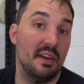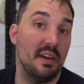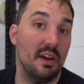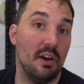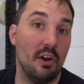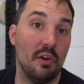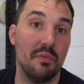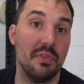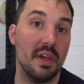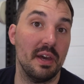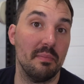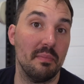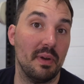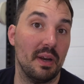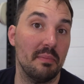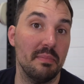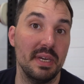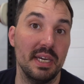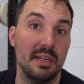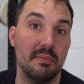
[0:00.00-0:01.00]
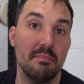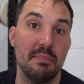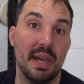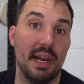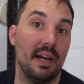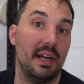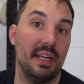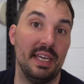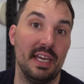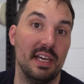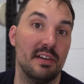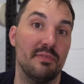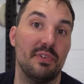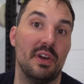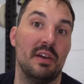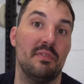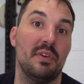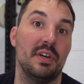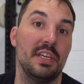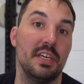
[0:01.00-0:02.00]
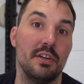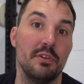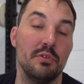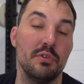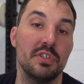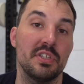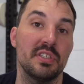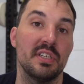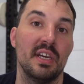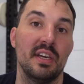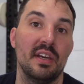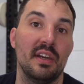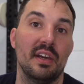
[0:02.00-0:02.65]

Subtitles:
of them are being barely, if ever, used.